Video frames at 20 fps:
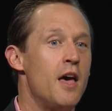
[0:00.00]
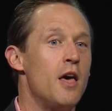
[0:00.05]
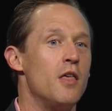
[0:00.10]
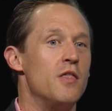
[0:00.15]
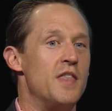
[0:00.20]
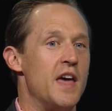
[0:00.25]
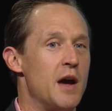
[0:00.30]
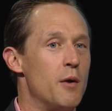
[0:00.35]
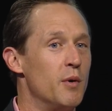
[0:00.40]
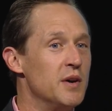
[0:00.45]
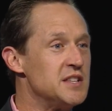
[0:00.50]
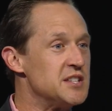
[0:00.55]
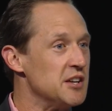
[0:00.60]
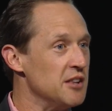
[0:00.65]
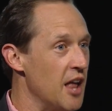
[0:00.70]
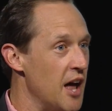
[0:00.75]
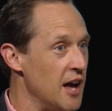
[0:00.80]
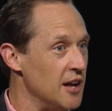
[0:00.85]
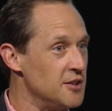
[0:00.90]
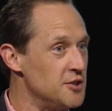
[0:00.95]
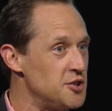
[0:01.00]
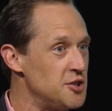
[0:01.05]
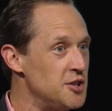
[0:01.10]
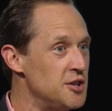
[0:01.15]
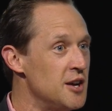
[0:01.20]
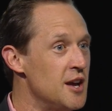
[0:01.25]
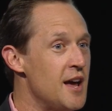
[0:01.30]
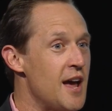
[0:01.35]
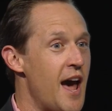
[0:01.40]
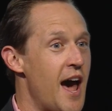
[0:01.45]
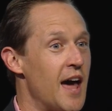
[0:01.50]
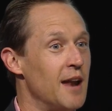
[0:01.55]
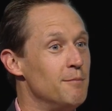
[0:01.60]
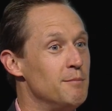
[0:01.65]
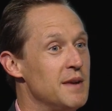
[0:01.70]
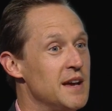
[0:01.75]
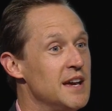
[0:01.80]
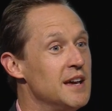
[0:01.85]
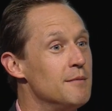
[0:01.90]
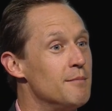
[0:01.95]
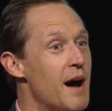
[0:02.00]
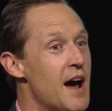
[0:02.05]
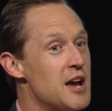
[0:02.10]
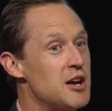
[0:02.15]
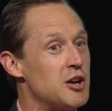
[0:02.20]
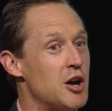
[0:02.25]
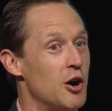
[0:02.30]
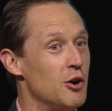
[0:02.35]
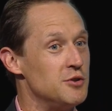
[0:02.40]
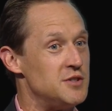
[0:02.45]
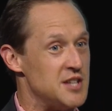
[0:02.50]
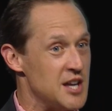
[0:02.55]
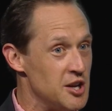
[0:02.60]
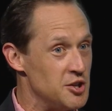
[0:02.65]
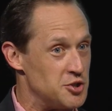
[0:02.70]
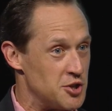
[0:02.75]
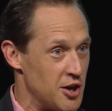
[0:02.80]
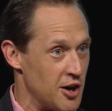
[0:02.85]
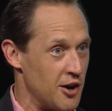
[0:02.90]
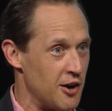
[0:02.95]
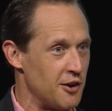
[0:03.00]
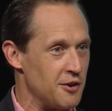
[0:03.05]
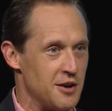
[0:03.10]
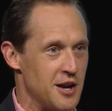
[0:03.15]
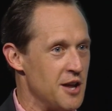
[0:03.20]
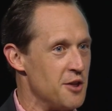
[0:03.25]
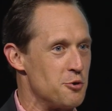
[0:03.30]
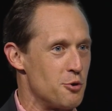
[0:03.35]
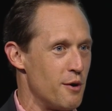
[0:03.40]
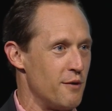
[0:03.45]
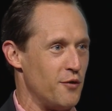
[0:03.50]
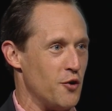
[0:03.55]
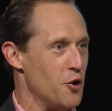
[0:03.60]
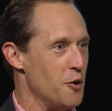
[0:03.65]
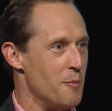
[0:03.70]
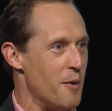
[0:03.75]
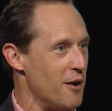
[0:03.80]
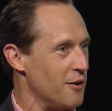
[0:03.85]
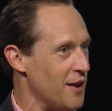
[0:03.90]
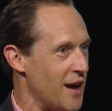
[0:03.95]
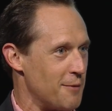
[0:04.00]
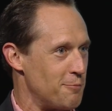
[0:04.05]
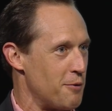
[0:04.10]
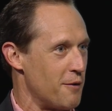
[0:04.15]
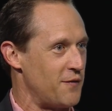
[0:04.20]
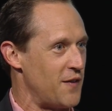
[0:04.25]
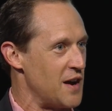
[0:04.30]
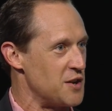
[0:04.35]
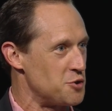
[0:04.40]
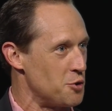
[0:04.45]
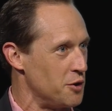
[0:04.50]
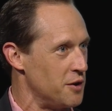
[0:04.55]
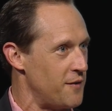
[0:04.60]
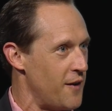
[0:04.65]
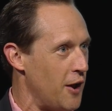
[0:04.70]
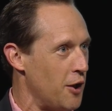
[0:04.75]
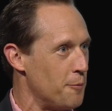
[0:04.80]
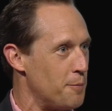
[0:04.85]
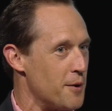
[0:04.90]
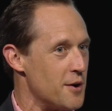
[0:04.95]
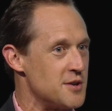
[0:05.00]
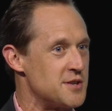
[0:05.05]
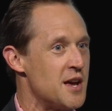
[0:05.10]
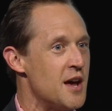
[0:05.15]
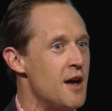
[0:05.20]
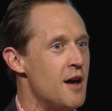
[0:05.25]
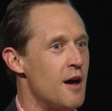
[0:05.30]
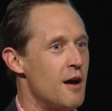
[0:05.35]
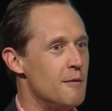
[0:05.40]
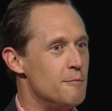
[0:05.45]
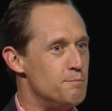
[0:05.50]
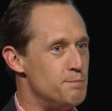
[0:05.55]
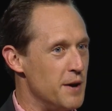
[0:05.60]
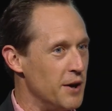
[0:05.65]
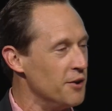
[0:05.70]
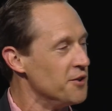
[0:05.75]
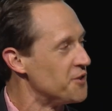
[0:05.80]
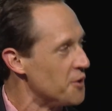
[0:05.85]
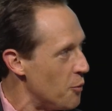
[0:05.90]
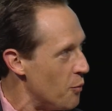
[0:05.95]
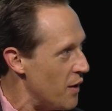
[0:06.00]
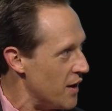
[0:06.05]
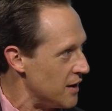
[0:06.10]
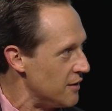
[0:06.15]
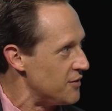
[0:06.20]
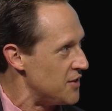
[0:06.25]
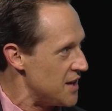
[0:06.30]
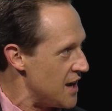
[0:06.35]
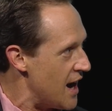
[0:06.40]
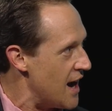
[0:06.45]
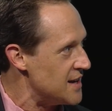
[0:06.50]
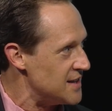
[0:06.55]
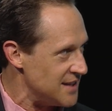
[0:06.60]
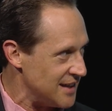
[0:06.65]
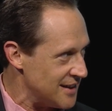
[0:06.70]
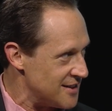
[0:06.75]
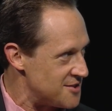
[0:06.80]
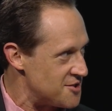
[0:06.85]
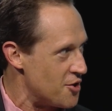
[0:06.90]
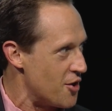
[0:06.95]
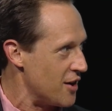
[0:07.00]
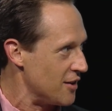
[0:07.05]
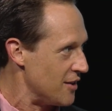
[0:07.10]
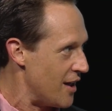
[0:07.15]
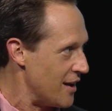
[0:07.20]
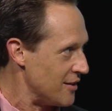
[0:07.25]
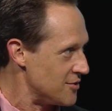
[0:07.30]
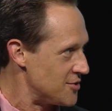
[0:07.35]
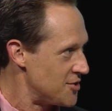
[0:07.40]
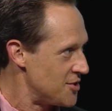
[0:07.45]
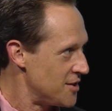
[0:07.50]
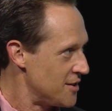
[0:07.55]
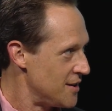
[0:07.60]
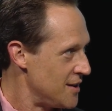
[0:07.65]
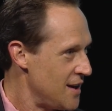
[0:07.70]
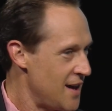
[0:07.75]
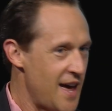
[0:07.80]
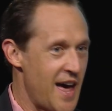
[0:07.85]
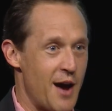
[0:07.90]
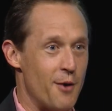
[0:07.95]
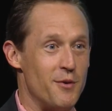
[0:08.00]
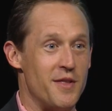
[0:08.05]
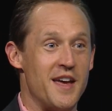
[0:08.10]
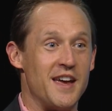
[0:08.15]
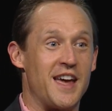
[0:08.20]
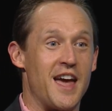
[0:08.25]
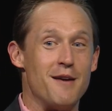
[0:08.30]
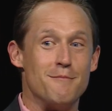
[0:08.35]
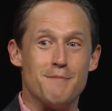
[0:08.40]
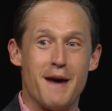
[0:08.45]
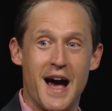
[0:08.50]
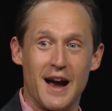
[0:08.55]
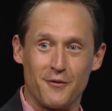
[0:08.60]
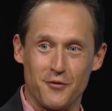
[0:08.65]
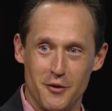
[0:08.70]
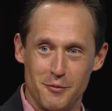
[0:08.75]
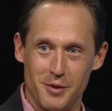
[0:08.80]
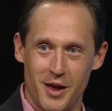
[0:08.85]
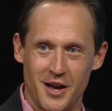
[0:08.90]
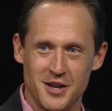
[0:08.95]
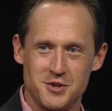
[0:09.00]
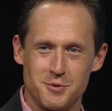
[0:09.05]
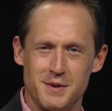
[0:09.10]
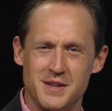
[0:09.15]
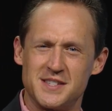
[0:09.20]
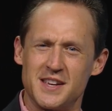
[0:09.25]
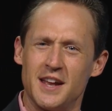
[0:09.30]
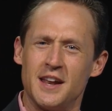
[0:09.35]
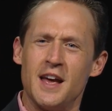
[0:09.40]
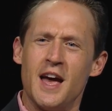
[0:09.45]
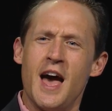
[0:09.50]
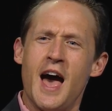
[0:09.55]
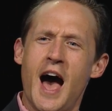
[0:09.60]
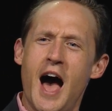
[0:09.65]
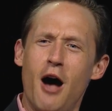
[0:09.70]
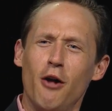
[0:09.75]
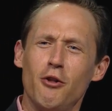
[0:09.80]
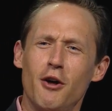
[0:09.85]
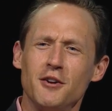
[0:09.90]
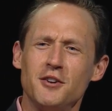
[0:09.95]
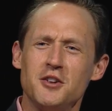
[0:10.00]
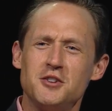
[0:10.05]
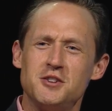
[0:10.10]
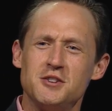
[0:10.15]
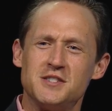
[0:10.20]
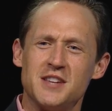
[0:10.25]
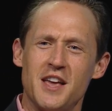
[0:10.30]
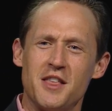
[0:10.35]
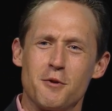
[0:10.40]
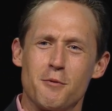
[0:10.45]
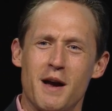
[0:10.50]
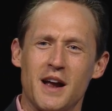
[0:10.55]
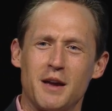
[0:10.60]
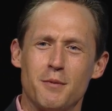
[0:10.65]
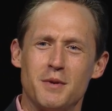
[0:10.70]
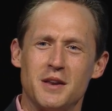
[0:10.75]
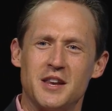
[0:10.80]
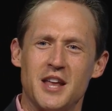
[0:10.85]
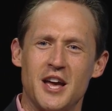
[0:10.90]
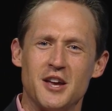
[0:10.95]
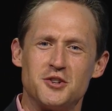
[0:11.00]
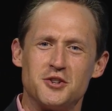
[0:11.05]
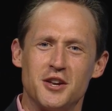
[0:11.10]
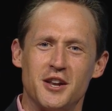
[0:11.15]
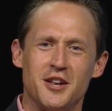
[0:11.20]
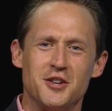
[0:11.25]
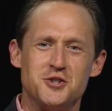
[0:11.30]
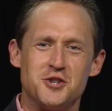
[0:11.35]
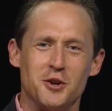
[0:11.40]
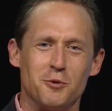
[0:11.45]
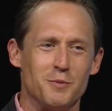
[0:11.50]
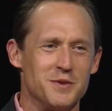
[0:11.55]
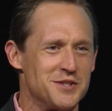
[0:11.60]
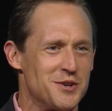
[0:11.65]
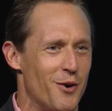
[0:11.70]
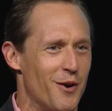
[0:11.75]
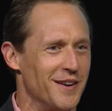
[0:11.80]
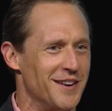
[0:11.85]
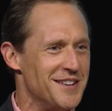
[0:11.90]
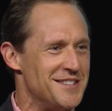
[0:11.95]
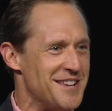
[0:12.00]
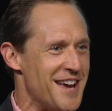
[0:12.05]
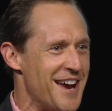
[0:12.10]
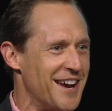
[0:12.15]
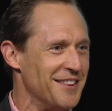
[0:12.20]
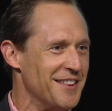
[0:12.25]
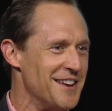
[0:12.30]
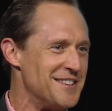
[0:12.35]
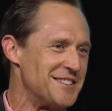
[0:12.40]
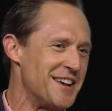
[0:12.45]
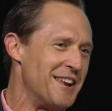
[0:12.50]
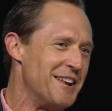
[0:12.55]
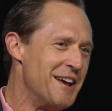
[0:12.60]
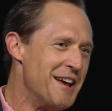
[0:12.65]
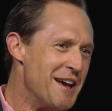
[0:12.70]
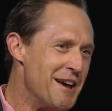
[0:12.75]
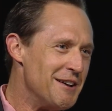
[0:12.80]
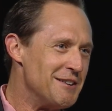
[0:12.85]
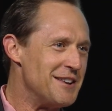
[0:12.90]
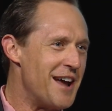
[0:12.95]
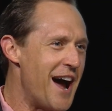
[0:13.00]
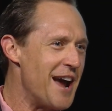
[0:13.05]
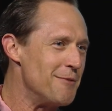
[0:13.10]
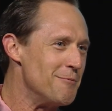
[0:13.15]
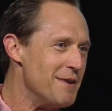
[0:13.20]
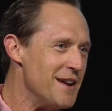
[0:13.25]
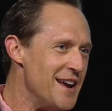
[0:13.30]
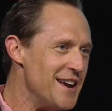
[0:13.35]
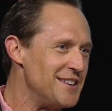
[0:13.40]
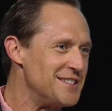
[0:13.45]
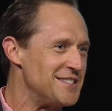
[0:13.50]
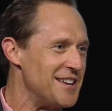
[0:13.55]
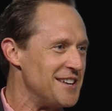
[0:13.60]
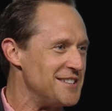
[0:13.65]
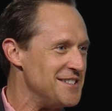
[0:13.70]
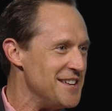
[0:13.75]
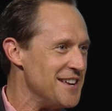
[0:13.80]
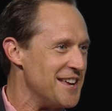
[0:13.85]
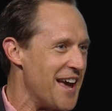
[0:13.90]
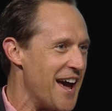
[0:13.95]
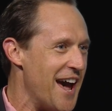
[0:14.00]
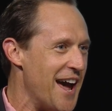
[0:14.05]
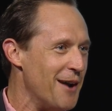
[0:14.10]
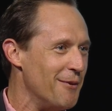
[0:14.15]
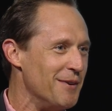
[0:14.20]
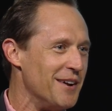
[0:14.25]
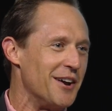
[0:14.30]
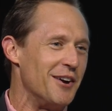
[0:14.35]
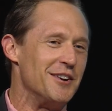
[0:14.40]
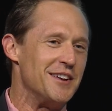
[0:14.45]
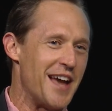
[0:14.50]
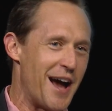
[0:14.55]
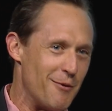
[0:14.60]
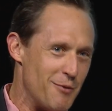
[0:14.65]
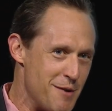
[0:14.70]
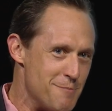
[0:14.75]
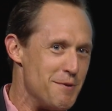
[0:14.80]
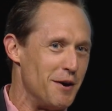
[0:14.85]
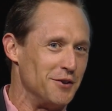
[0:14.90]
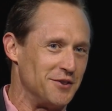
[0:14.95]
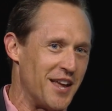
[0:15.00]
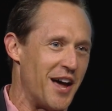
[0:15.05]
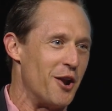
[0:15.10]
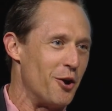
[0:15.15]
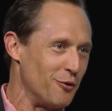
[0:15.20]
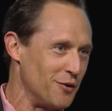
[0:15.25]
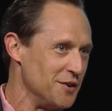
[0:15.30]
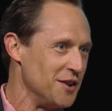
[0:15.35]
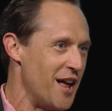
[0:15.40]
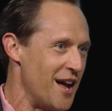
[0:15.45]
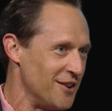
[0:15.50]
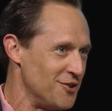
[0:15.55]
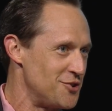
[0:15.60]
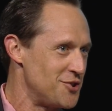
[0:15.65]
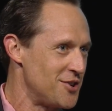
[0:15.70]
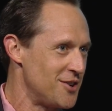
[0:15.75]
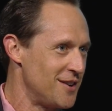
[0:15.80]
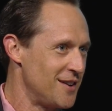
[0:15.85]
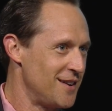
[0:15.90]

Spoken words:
They went to lunch, and me and my co-teacher, neither of whom are like professional developers, built one of the ideas during lunch. And when they came back from lunch, we said, how long did you say the recommendation engine was going to take? And they said, 9 weeks, 60K. We go, yeah, we built that over lunch.